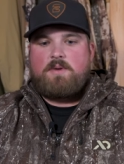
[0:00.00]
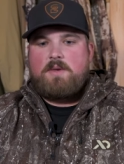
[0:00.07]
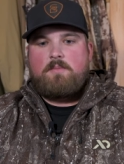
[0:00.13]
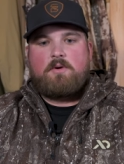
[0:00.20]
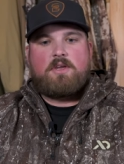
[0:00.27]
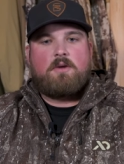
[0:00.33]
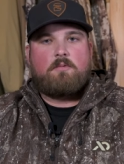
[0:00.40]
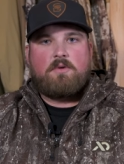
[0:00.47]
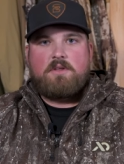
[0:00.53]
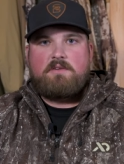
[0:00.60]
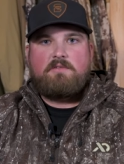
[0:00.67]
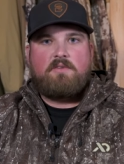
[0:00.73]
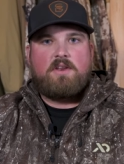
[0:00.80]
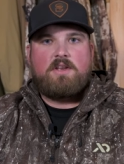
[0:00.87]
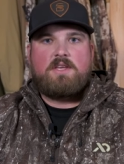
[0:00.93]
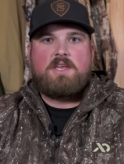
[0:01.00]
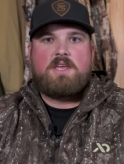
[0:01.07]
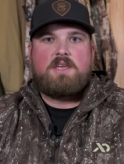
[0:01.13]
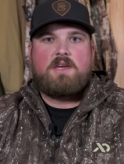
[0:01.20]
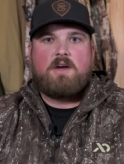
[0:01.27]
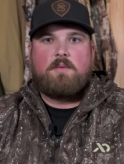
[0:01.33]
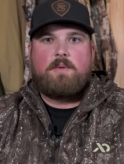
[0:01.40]
People get really
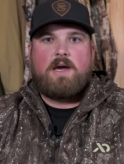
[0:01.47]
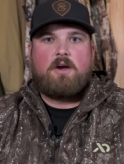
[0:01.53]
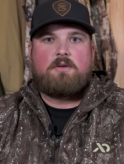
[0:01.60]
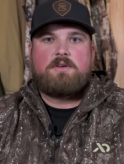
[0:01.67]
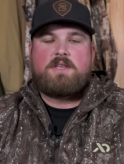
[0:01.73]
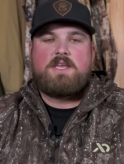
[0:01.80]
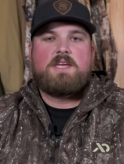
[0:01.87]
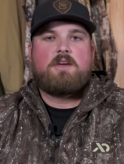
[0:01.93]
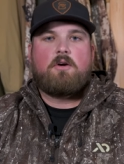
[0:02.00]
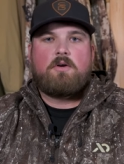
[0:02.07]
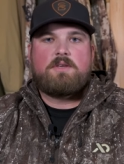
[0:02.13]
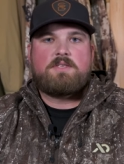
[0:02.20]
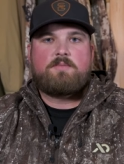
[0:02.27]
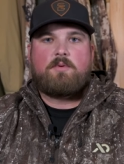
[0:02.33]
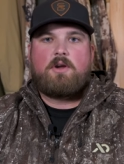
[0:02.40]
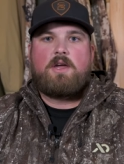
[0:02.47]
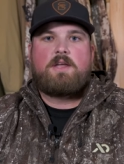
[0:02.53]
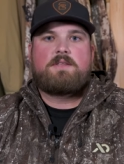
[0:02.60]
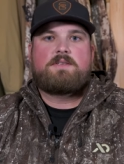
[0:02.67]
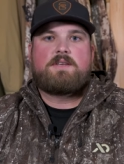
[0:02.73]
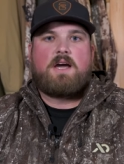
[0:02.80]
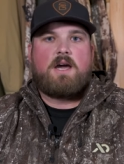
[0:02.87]
finicky about decoy
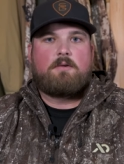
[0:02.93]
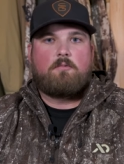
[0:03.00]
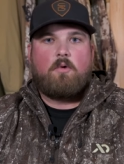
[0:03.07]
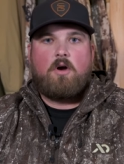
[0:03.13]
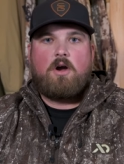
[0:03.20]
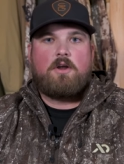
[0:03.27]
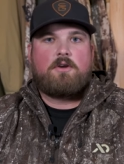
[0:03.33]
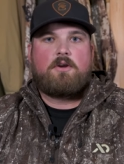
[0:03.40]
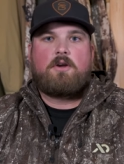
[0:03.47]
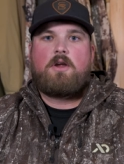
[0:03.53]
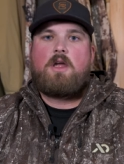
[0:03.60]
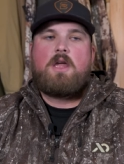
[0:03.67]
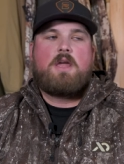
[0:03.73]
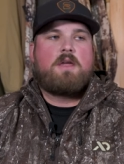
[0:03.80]
spreads on water,